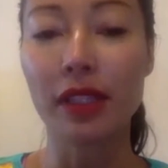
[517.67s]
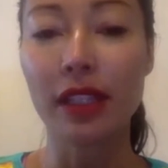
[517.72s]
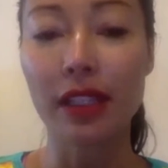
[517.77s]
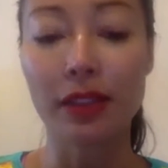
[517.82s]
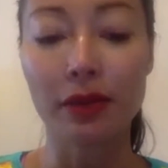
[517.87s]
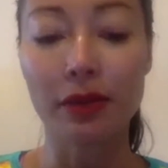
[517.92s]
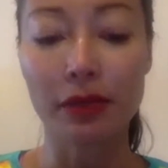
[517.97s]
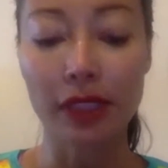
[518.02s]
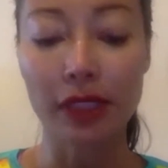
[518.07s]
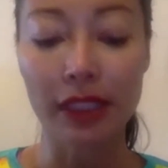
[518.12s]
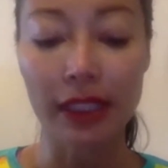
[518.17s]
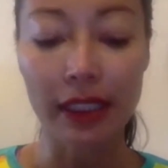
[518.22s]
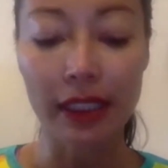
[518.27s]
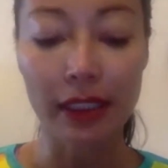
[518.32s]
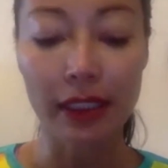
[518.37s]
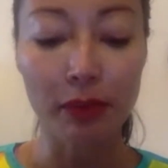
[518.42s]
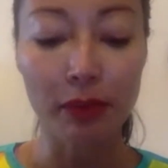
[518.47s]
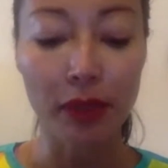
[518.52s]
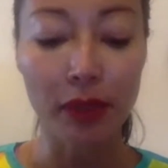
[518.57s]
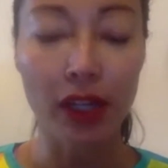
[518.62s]
can really
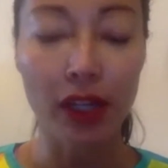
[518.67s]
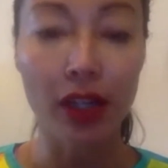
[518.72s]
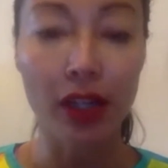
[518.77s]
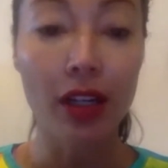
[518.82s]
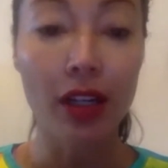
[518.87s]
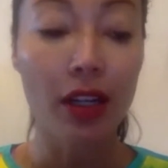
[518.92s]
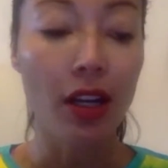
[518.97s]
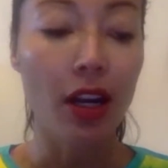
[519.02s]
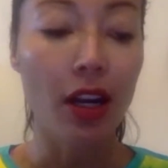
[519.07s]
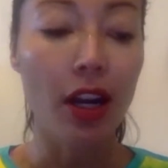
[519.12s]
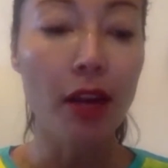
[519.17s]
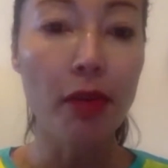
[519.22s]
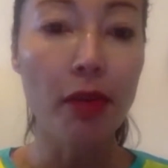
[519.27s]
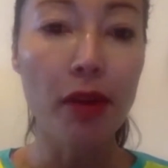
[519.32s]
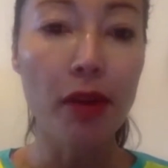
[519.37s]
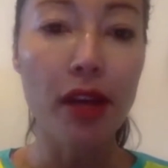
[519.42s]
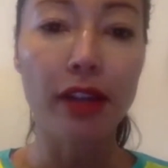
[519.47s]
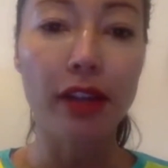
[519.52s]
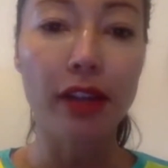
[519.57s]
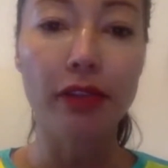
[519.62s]
compare our
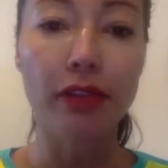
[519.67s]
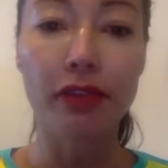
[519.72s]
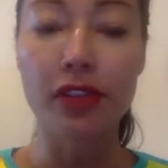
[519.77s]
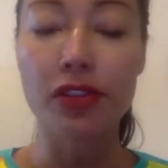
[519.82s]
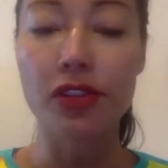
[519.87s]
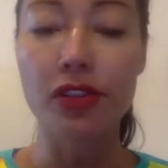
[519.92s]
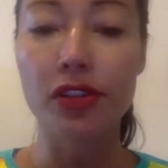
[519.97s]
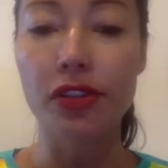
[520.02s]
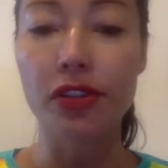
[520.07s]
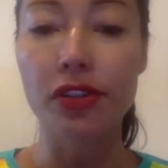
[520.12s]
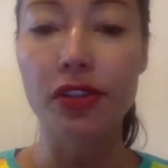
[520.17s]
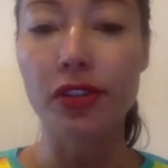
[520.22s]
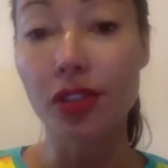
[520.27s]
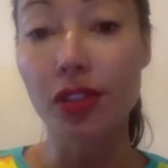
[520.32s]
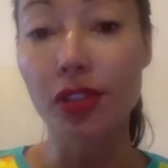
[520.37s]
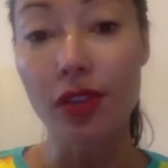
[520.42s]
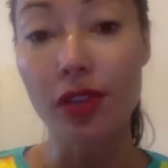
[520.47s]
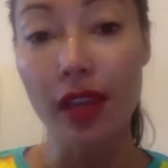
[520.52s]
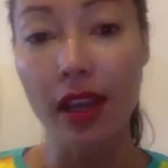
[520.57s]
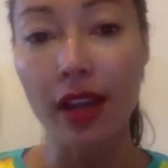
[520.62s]
product features
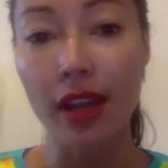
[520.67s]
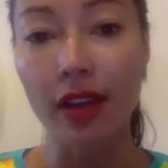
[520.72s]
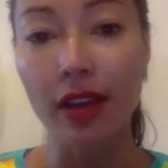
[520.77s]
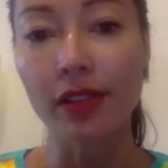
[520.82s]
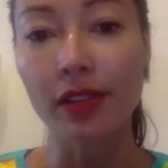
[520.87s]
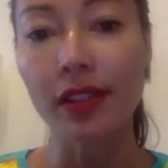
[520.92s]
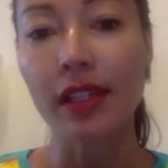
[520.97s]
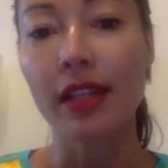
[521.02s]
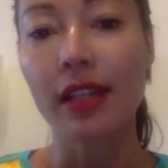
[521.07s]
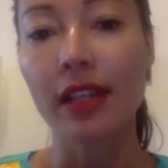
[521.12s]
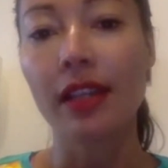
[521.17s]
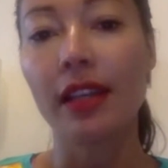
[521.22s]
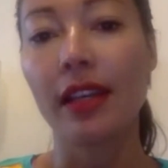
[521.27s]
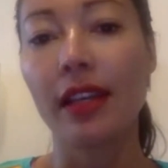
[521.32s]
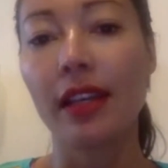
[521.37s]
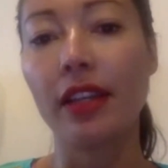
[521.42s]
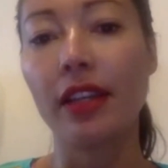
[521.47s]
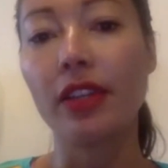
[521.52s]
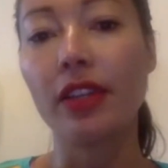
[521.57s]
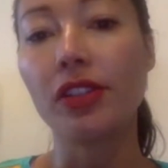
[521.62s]
to theirs
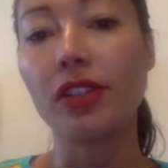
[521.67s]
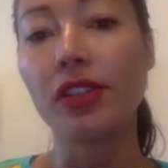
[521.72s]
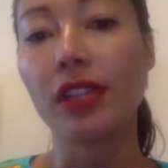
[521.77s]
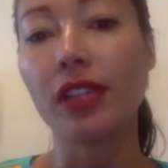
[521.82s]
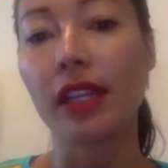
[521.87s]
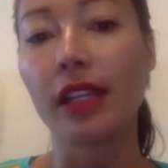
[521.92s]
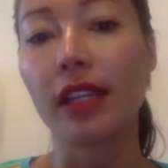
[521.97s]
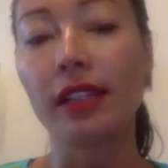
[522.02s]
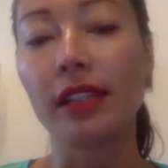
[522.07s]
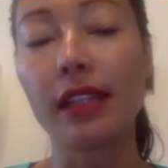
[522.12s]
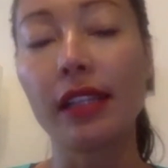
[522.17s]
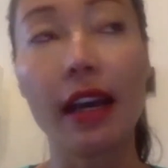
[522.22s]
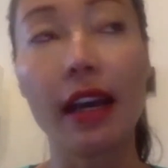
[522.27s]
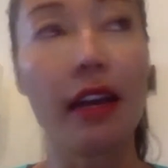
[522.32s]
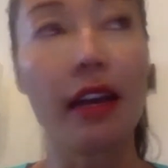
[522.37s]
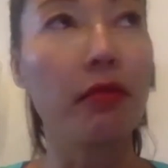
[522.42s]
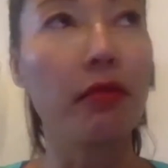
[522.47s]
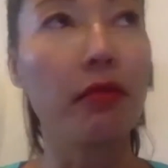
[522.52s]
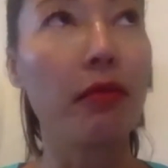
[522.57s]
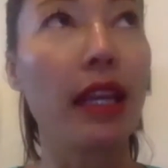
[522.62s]
and understand how
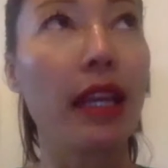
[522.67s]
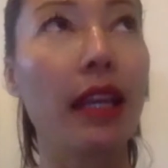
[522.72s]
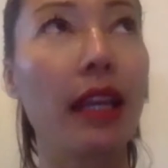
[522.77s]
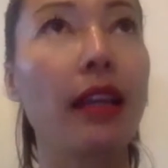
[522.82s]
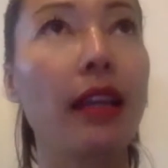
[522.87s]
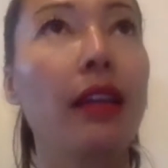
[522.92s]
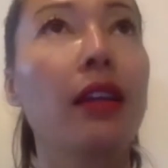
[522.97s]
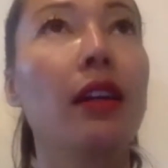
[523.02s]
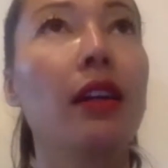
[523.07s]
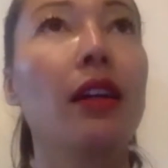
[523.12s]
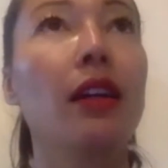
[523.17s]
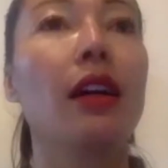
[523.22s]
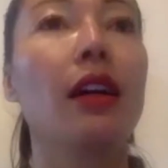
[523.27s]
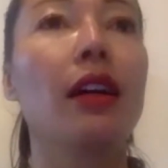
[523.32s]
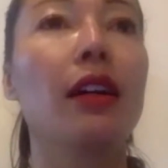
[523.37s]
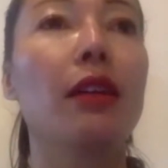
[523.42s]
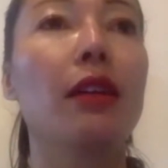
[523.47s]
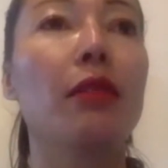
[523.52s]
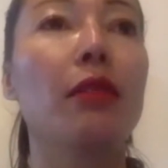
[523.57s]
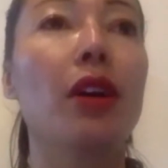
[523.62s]
to make
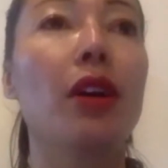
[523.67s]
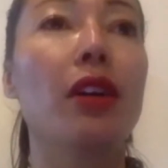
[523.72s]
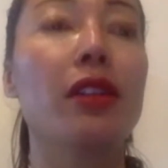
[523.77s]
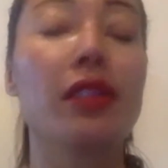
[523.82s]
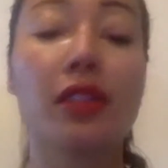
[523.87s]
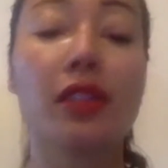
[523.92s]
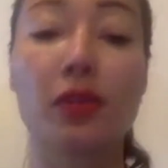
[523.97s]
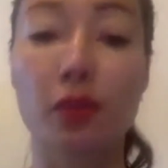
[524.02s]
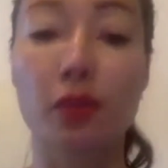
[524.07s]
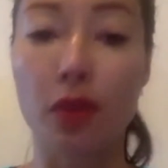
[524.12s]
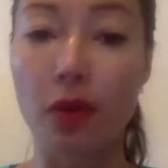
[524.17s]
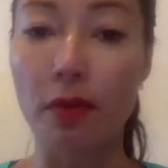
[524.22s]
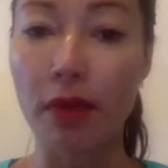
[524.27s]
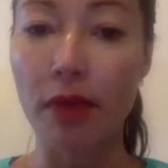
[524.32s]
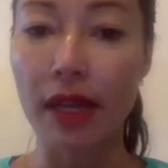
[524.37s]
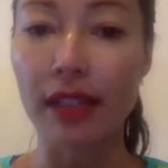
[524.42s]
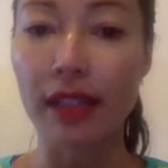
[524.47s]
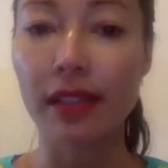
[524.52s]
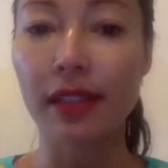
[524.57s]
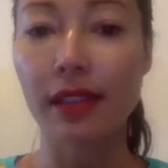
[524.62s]
ours as
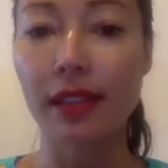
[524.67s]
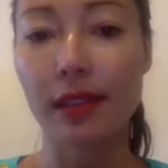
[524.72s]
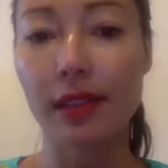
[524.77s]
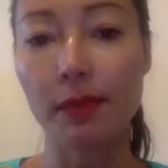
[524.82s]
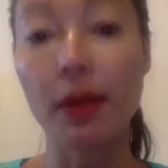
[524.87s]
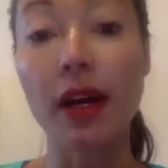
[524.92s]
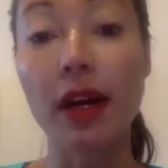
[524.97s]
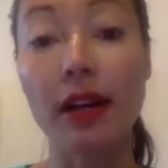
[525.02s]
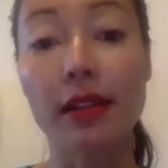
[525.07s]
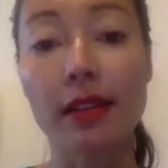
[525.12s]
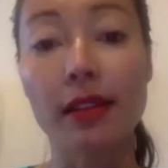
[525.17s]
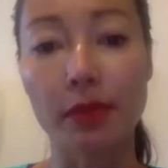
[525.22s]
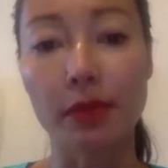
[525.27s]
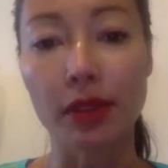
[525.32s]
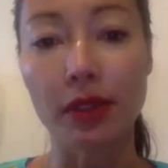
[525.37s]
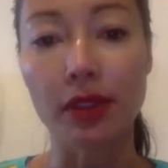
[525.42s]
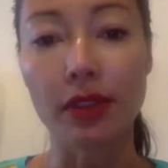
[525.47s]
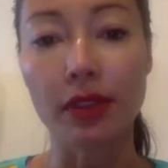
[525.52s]
robust as possible.